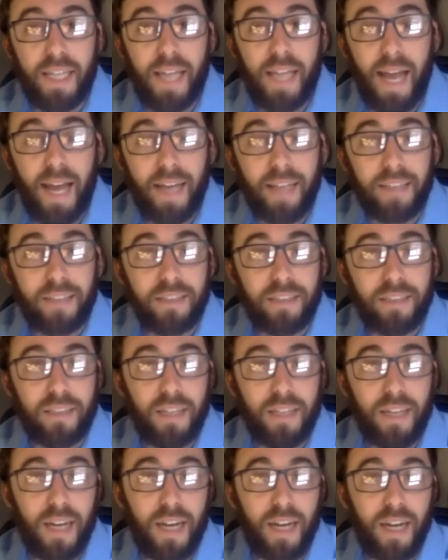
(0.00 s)
has
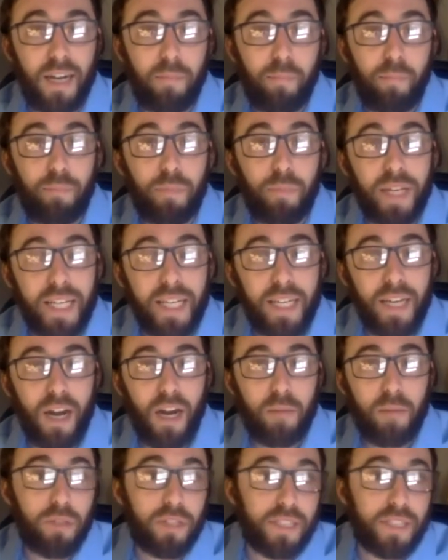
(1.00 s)
many
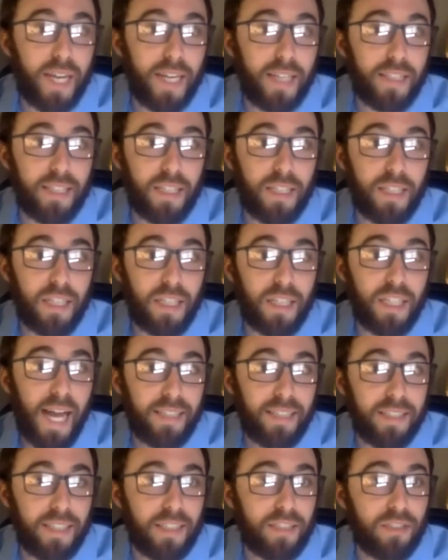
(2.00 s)
unprotected
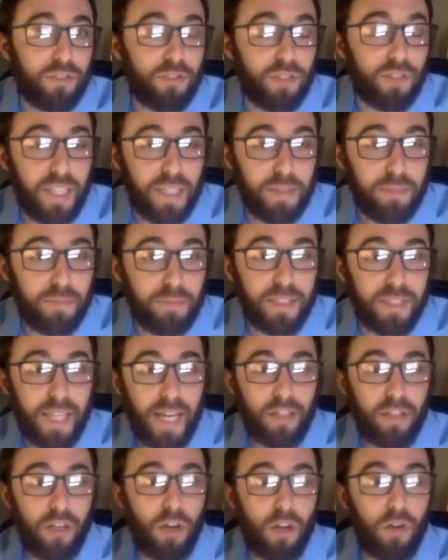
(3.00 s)
Class C streams
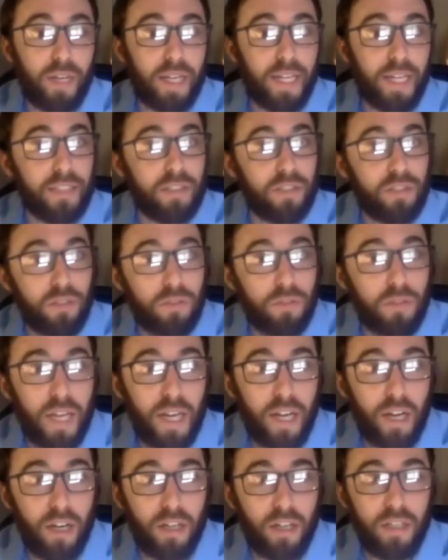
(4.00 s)
that go into
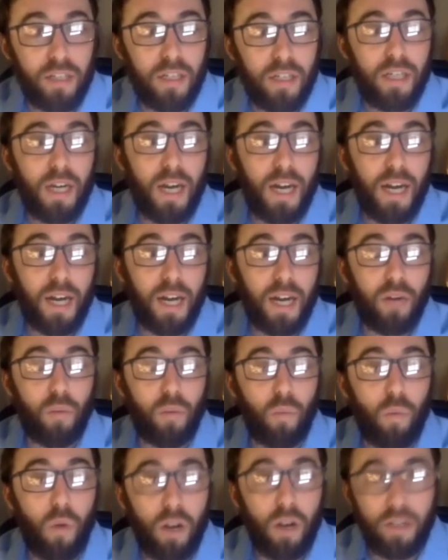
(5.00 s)
their
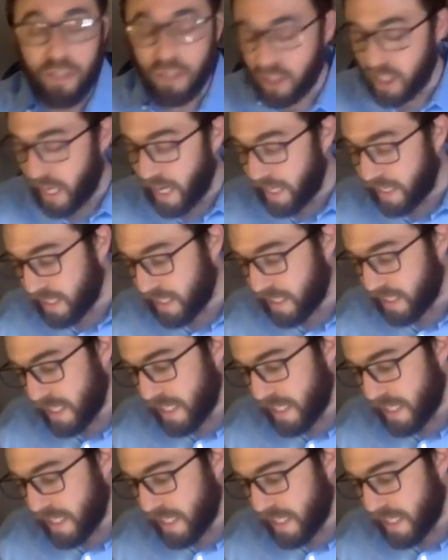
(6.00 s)
watershed.